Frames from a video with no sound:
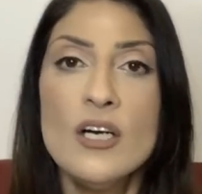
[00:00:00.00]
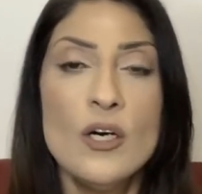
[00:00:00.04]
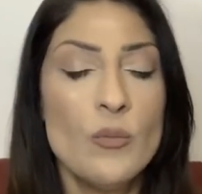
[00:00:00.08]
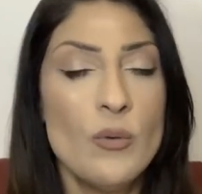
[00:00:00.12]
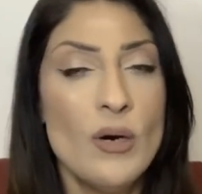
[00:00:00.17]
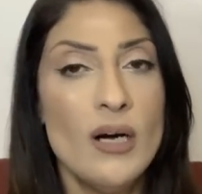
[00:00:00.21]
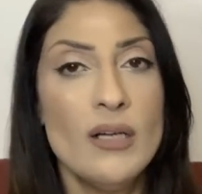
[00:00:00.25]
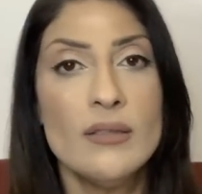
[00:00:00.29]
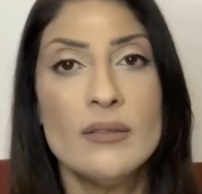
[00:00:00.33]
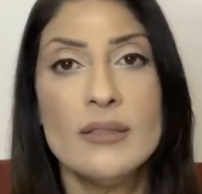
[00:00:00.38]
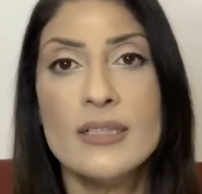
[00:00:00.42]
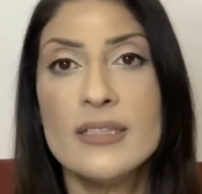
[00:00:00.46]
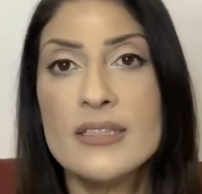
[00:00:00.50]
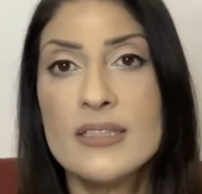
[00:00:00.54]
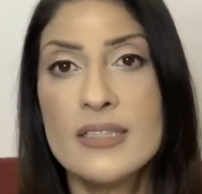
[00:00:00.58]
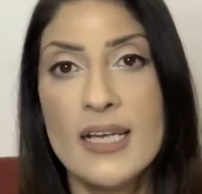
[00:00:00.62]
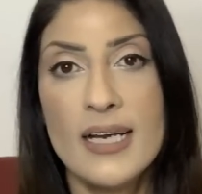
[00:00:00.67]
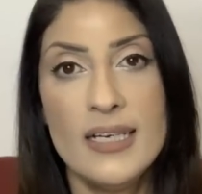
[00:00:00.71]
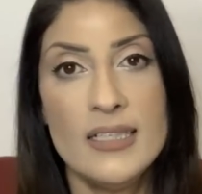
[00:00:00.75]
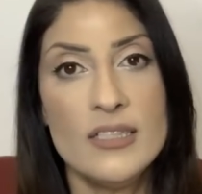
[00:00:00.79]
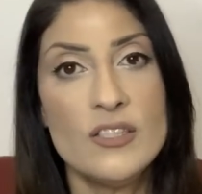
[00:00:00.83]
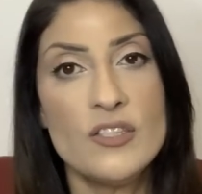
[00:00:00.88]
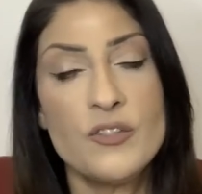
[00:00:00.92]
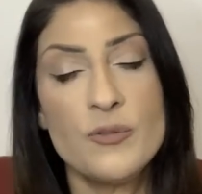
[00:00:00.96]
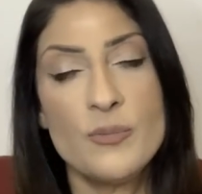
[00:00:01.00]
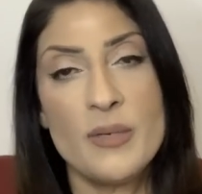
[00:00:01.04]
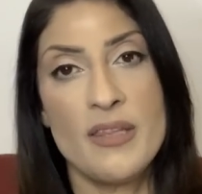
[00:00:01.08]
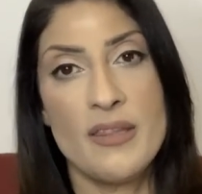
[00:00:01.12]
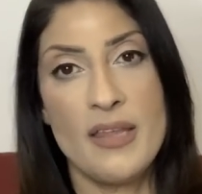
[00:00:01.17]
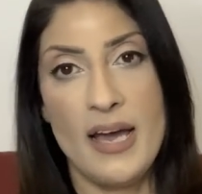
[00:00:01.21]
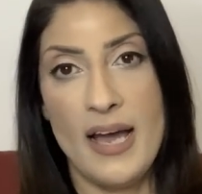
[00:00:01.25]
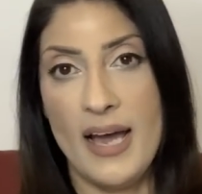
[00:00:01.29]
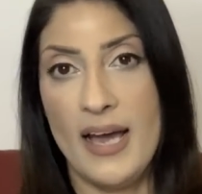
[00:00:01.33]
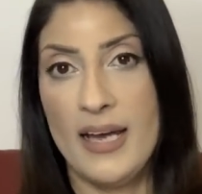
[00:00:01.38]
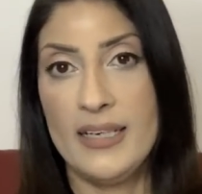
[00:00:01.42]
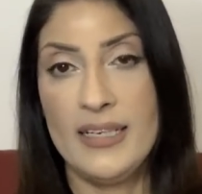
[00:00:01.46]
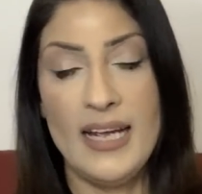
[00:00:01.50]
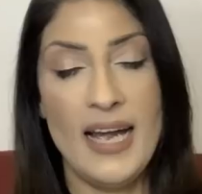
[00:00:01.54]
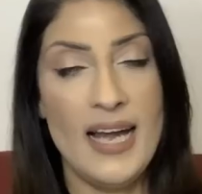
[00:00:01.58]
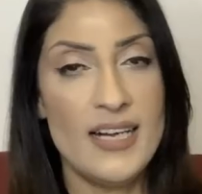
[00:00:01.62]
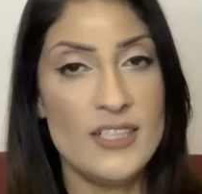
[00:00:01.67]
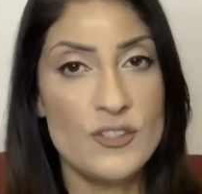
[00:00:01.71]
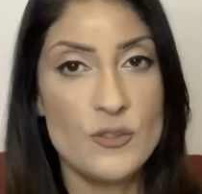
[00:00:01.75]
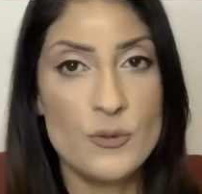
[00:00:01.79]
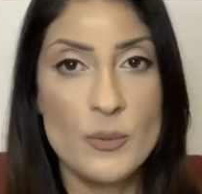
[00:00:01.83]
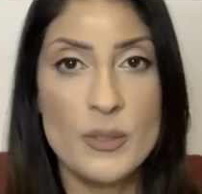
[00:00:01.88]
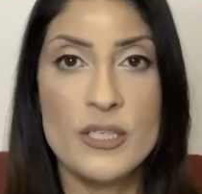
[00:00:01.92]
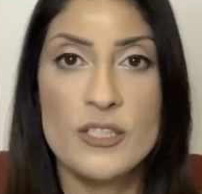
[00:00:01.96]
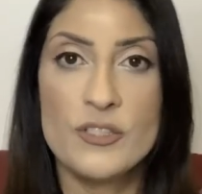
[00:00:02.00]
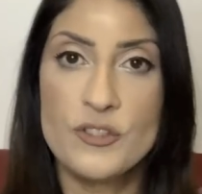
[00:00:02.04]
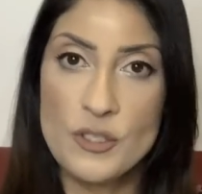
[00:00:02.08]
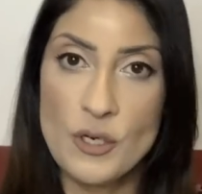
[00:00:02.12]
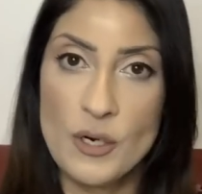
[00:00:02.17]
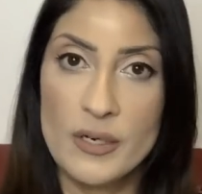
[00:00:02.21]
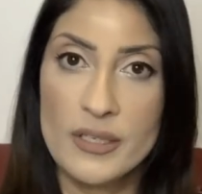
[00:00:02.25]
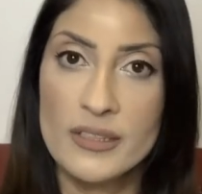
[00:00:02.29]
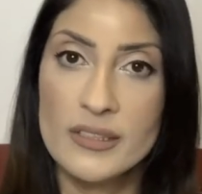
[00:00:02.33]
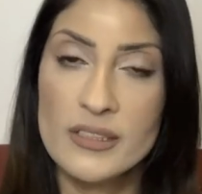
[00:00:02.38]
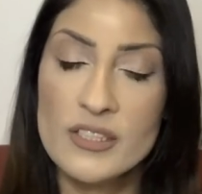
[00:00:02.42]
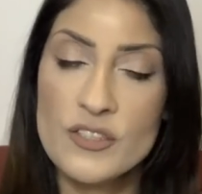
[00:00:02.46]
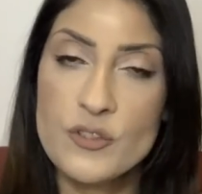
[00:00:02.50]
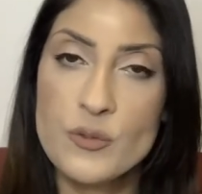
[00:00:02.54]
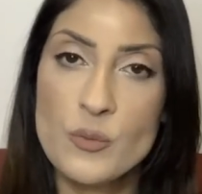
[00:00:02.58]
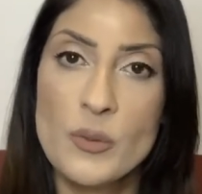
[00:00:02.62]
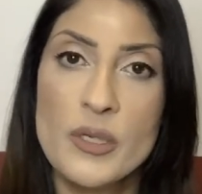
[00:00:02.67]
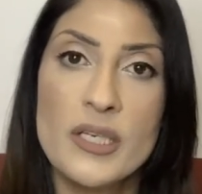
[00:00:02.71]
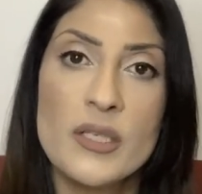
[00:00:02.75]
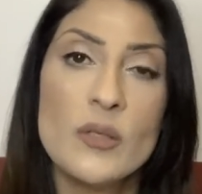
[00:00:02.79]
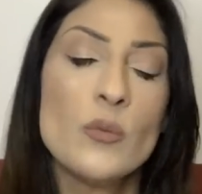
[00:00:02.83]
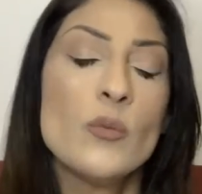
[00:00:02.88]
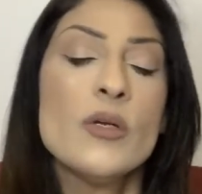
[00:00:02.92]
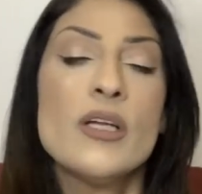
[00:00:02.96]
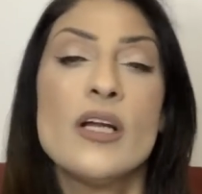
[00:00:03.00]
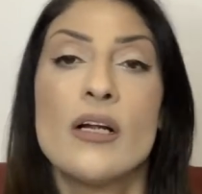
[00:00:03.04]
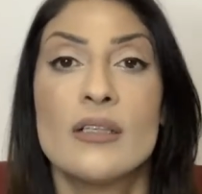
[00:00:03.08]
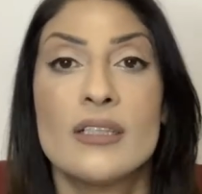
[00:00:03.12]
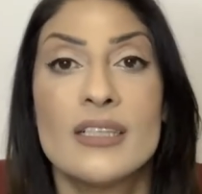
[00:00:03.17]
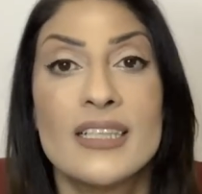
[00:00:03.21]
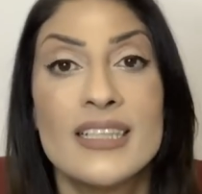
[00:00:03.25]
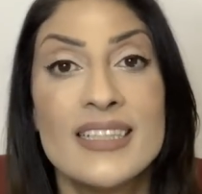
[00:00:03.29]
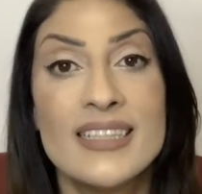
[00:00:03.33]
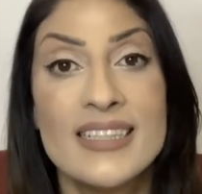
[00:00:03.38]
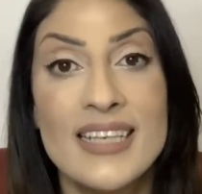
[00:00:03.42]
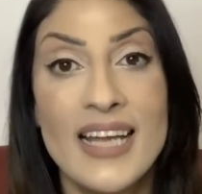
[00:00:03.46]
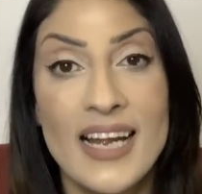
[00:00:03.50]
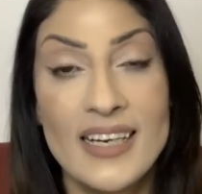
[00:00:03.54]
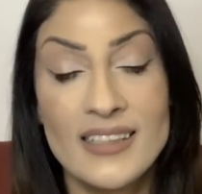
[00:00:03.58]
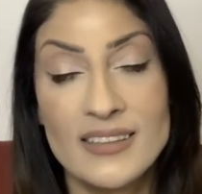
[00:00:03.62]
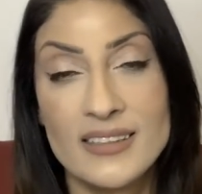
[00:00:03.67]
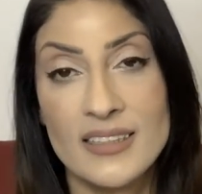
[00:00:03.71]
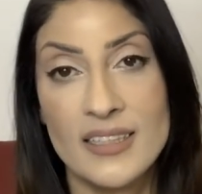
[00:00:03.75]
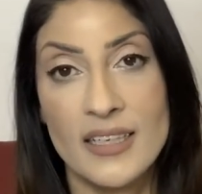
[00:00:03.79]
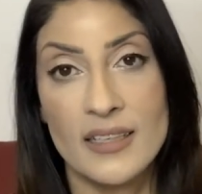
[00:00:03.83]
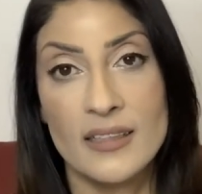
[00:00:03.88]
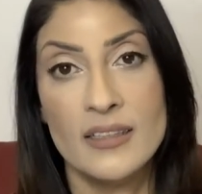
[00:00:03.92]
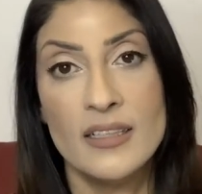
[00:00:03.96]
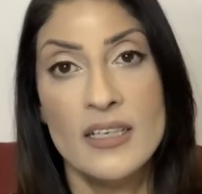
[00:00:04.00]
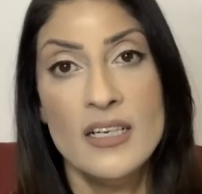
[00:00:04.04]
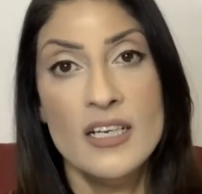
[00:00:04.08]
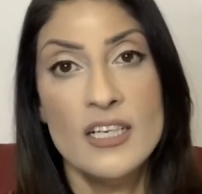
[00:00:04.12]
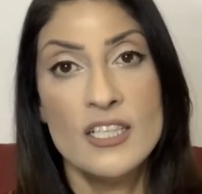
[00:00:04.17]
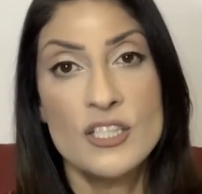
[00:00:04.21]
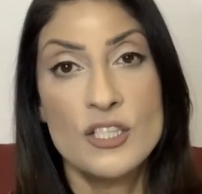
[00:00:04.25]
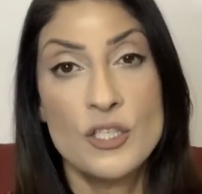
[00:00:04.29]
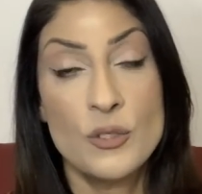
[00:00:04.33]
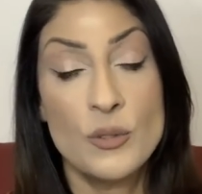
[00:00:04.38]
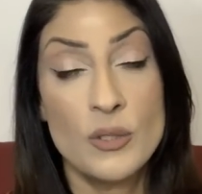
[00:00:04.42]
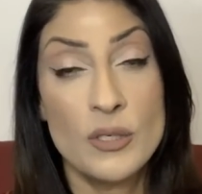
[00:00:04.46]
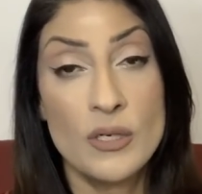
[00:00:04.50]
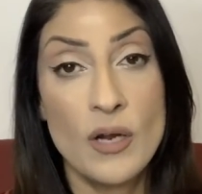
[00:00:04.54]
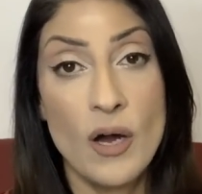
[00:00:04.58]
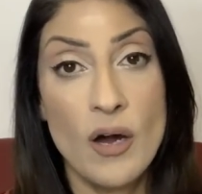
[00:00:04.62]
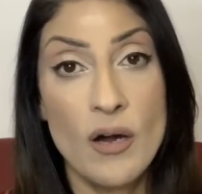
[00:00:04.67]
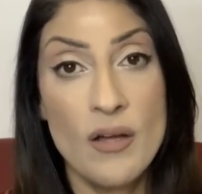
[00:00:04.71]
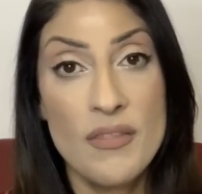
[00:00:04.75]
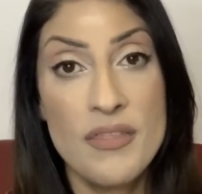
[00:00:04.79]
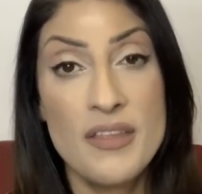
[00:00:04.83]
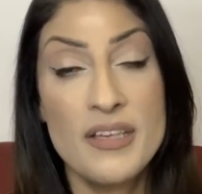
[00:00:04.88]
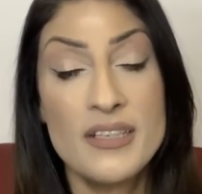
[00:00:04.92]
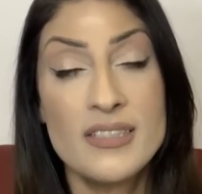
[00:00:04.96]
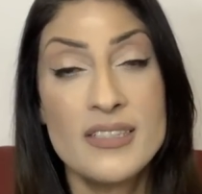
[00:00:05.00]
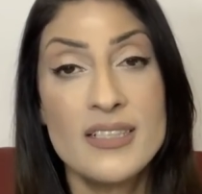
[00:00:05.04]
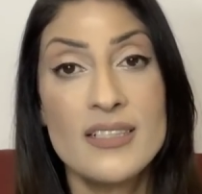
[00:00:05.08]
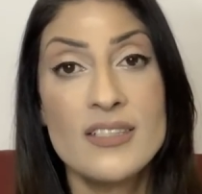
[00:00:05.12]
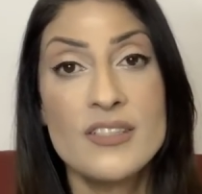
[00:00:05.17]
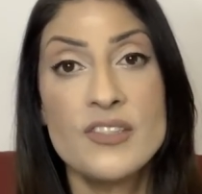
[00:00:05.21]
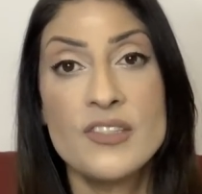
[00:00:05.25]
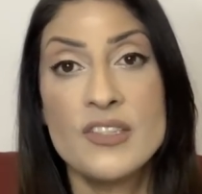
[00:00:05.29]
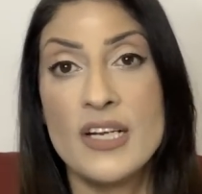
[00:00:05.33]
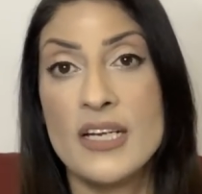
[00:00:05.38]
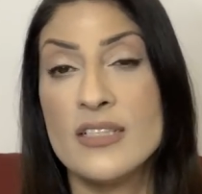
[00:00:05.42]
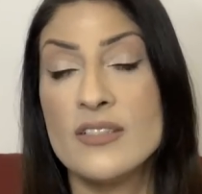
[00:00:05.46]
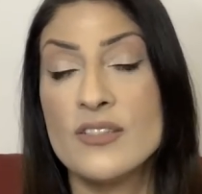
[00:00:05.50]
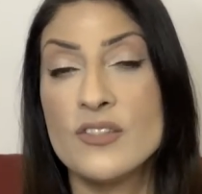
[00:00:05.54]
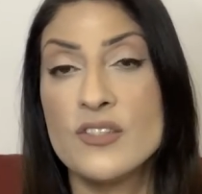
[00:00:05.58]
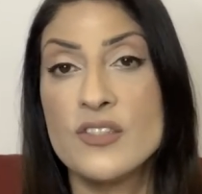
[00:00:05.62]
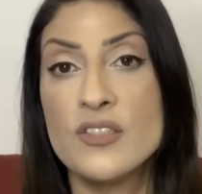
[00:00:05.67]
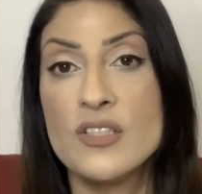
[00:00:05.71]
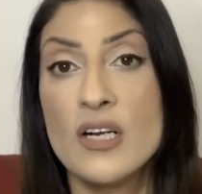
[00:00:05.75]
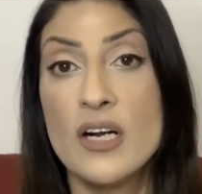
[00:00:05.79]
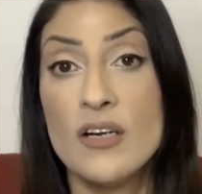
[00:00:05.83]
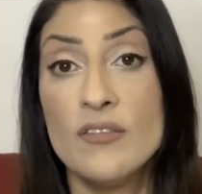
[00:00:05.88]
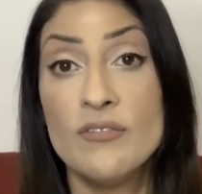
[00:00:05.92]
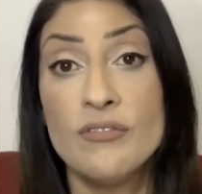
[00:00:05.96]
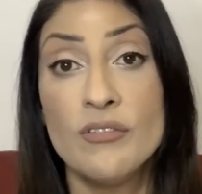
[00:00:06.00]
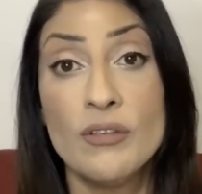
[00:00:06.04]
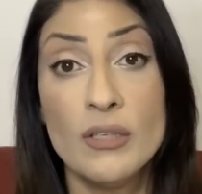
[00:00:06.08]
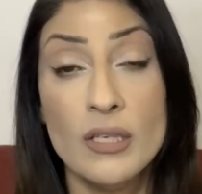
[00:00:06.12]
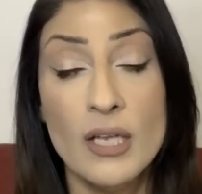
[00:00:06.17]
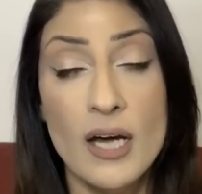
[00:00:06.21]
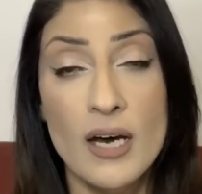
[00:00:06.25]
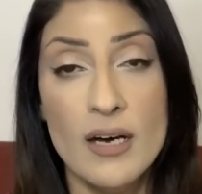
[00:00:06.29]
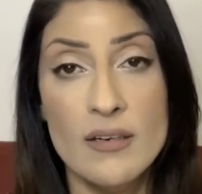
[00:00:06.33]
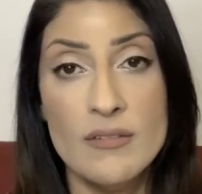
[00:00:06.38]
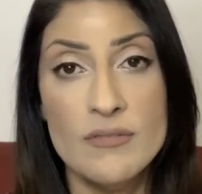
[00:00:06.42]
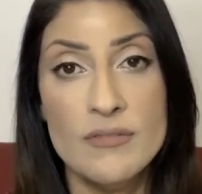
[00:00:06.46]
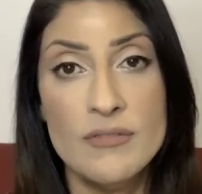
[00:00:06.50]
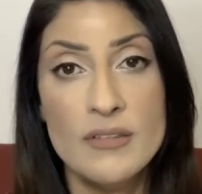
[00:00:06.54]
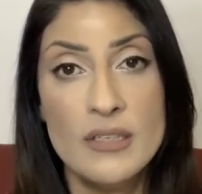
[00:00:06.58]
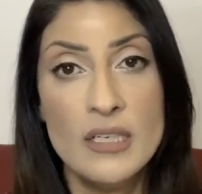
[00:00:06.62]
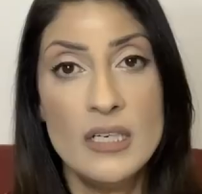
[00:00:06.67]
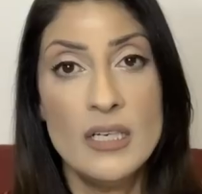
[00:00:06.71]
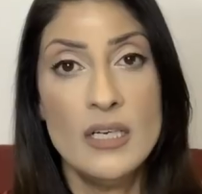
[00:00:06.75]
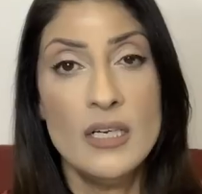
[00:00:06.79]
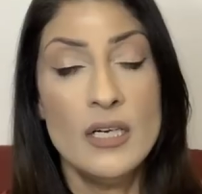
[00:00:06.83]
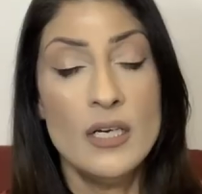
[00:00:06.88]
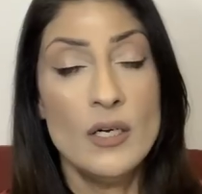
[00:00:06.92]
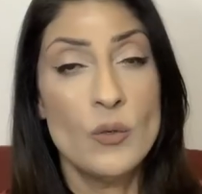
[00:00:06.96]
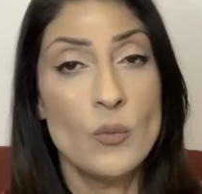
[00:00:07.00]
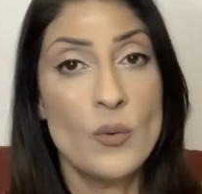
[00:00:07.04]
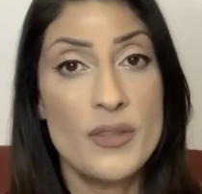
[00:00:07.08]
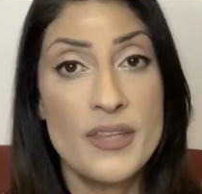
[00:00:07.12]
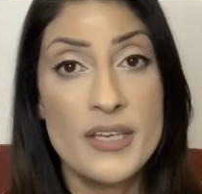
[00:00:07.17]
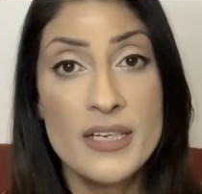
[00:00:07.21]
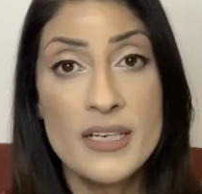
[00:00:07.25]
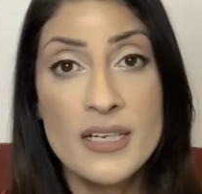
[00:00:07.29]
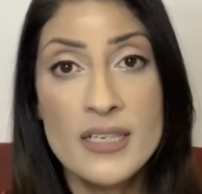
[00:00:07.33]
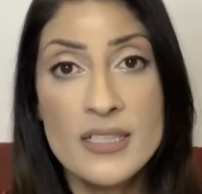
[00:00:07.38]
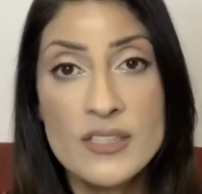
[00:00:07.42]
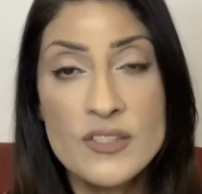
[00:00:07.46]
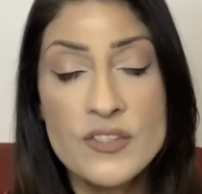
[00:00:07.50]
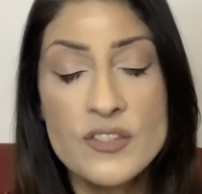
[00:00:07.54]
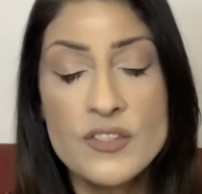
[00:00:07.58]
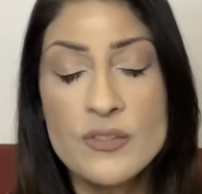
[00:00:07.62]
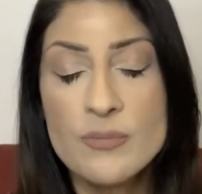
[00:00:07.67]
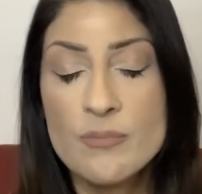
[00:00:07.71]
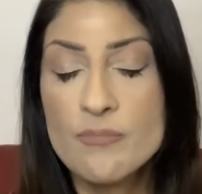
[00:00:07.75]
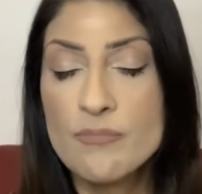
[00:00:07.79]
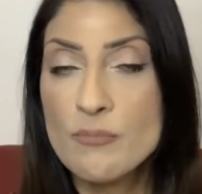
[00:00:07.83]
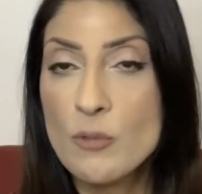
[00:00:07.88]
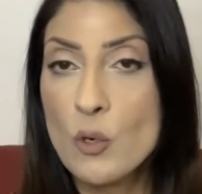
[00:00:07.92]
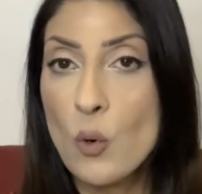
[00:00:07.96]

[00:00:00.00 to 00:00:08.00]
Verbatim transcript: Well, it tells me that as we are starting this week, we are connecting to an authentic sense of love within us,